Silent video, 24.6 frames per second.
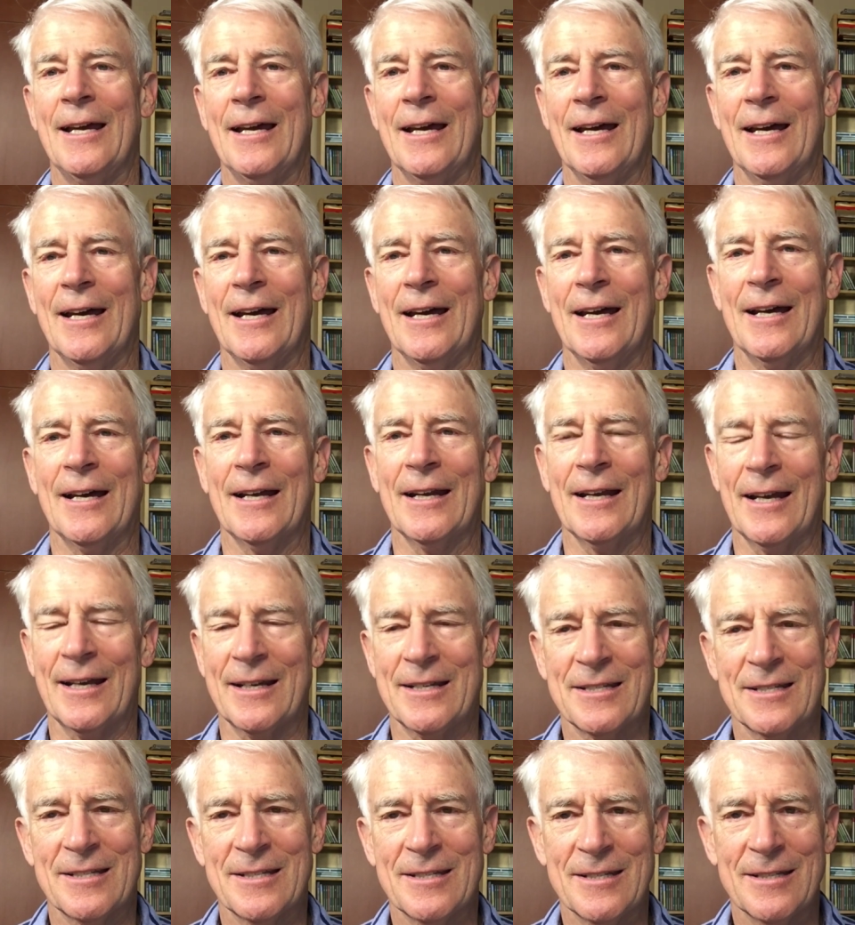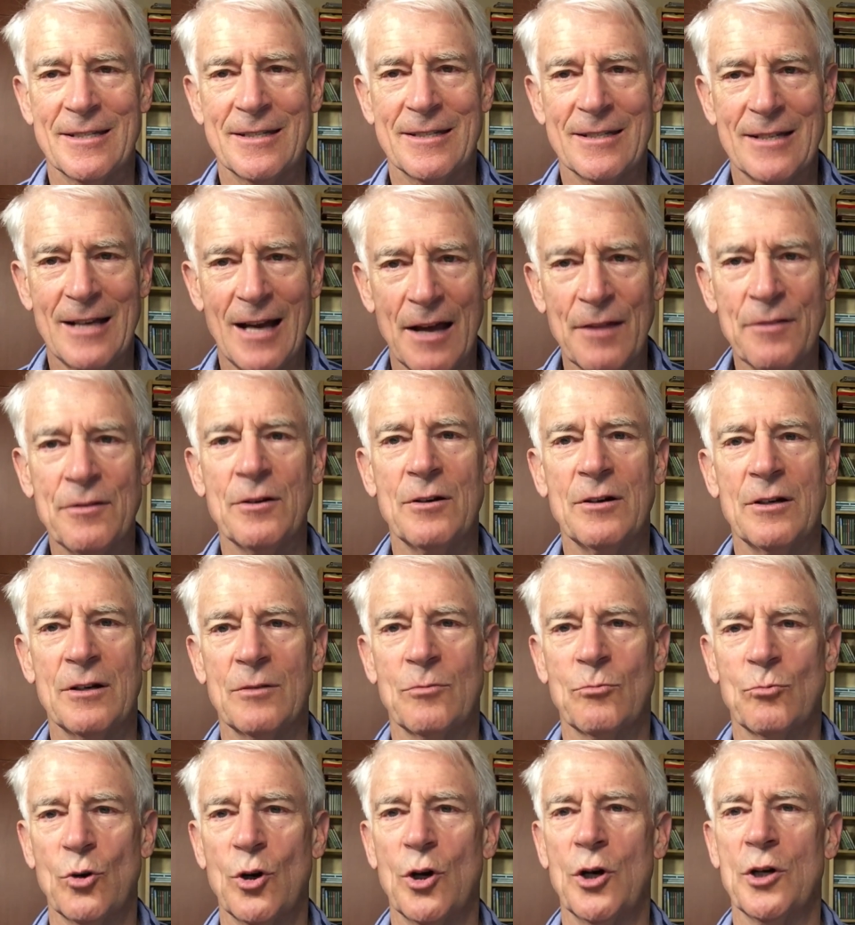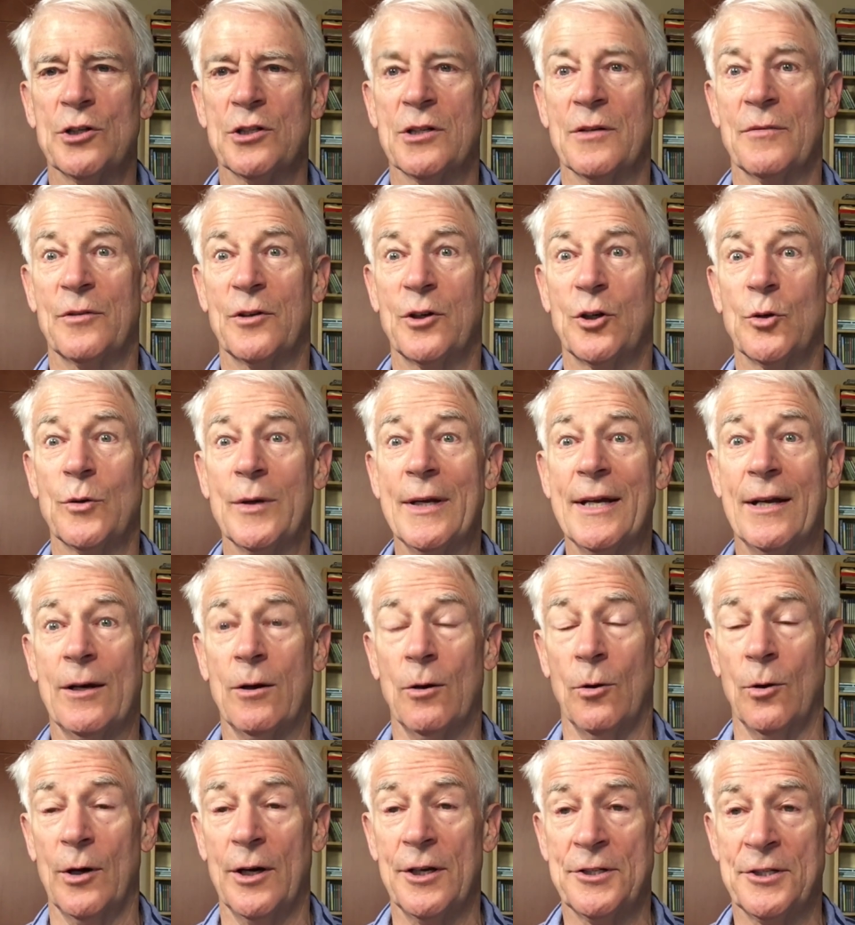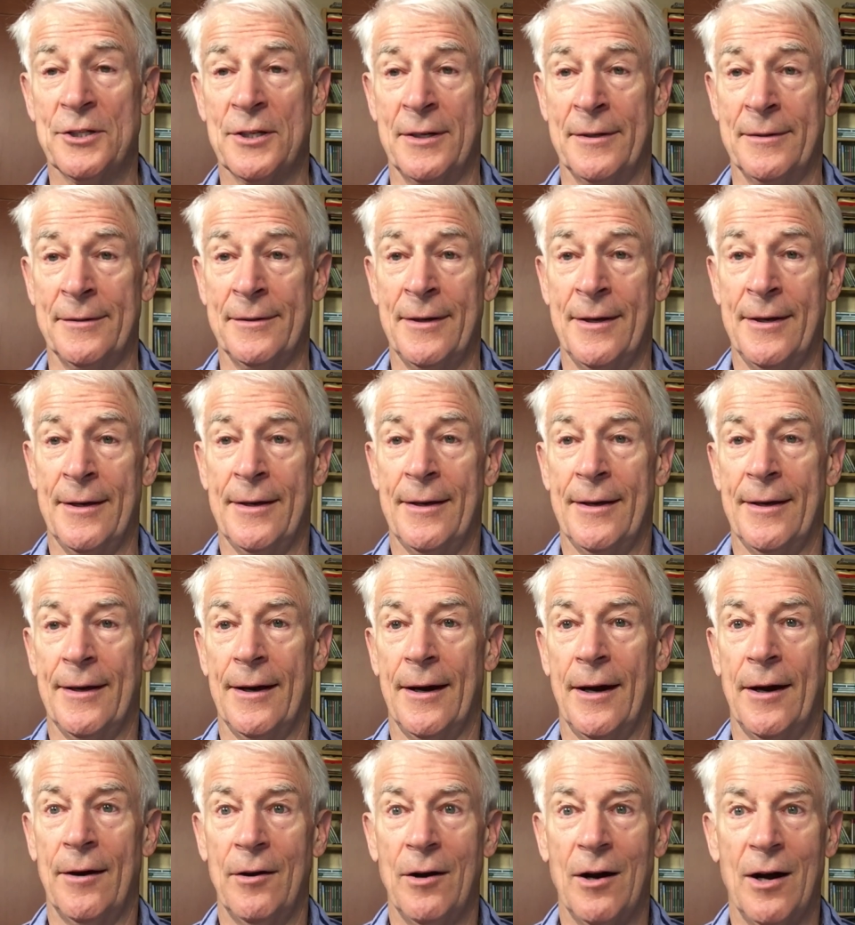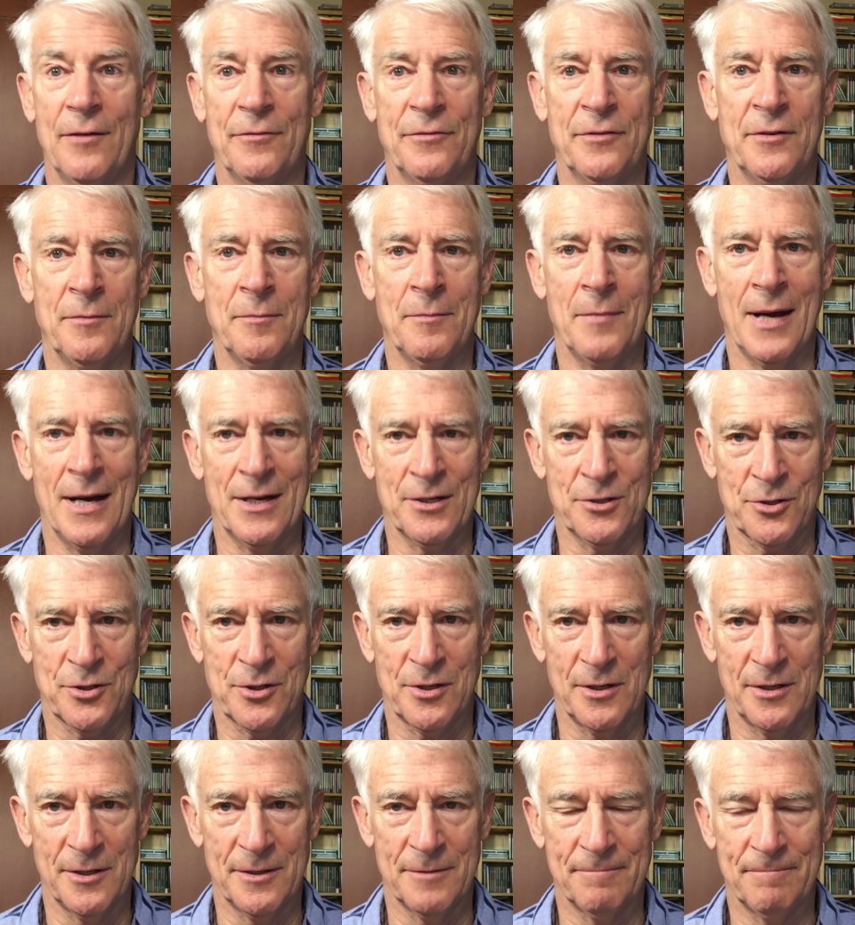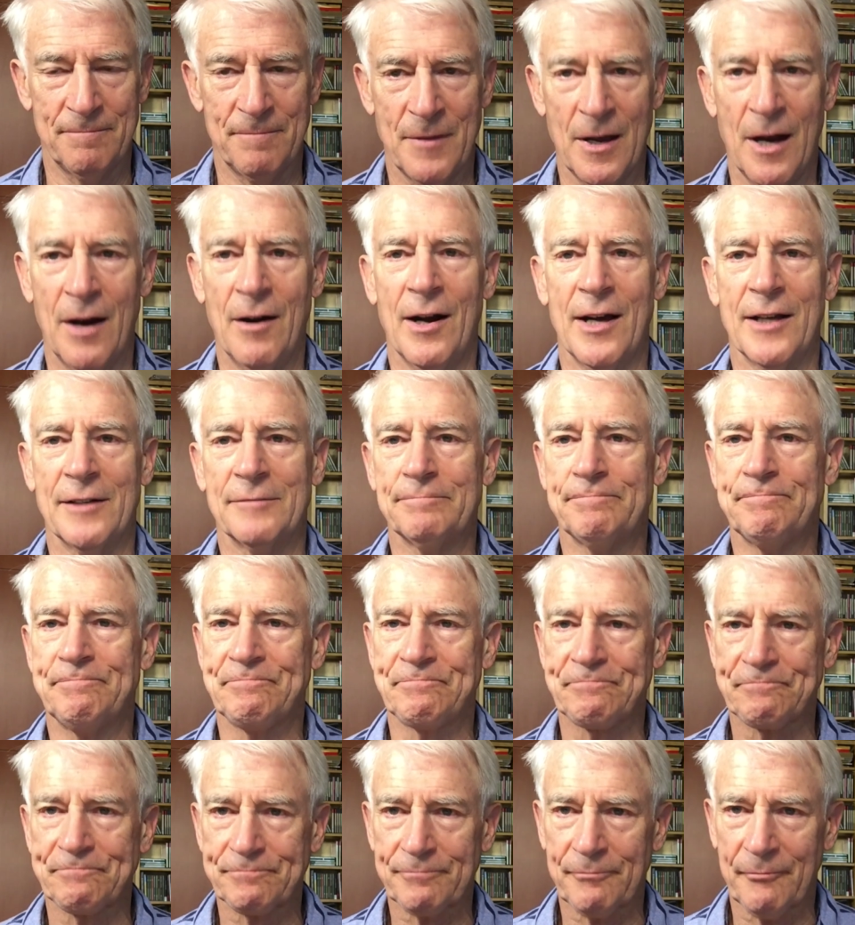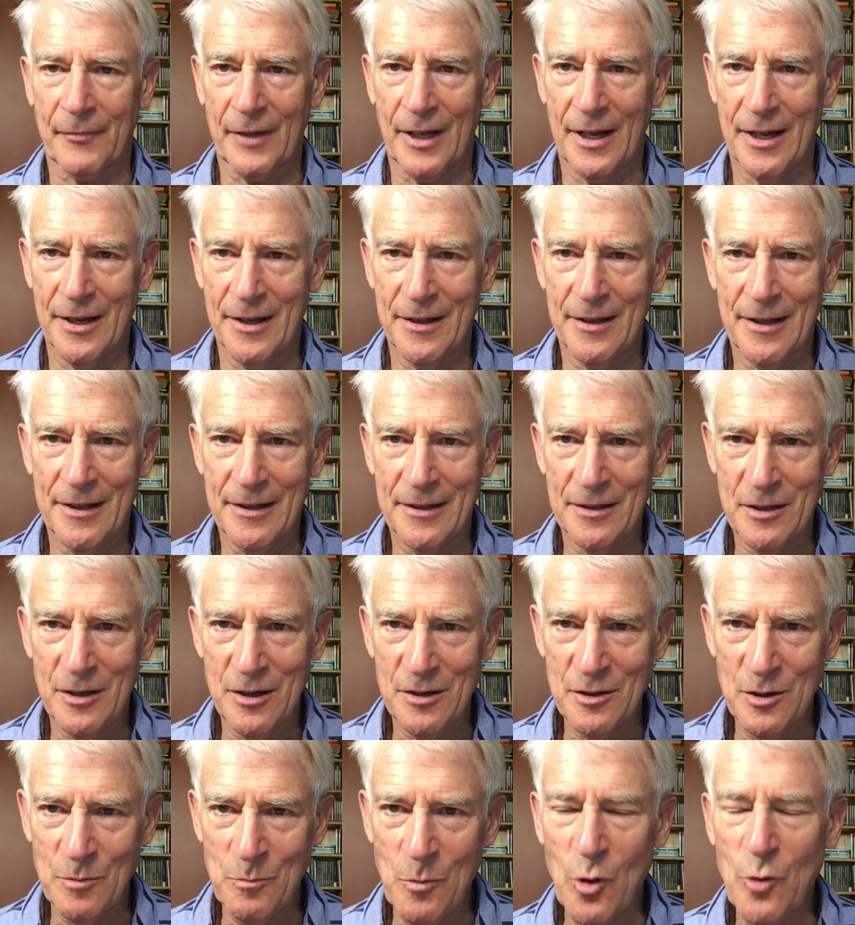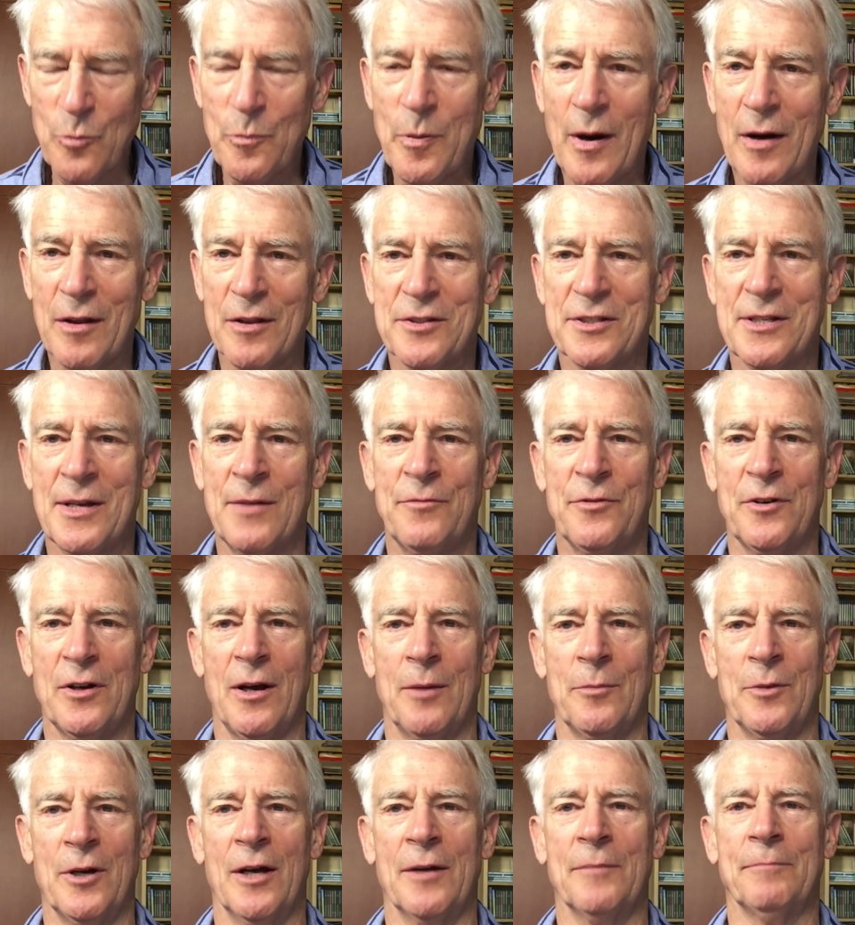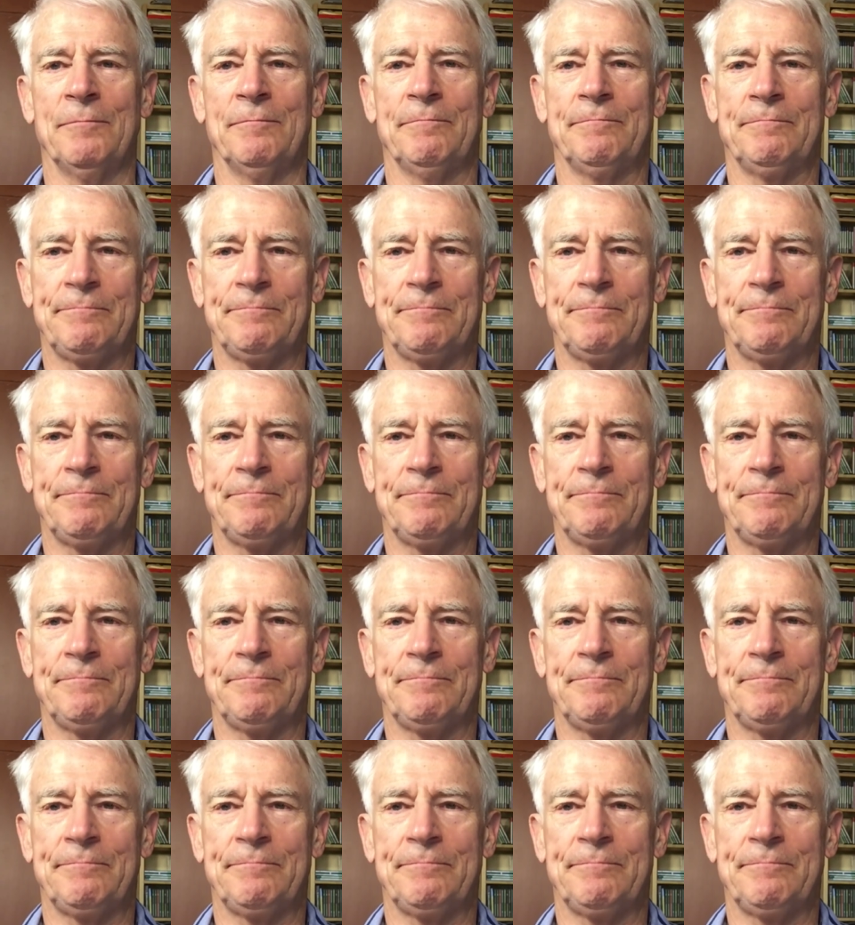uh, like other words of Greek origin, are often masculine. All right. They're both part of the same phenomenon.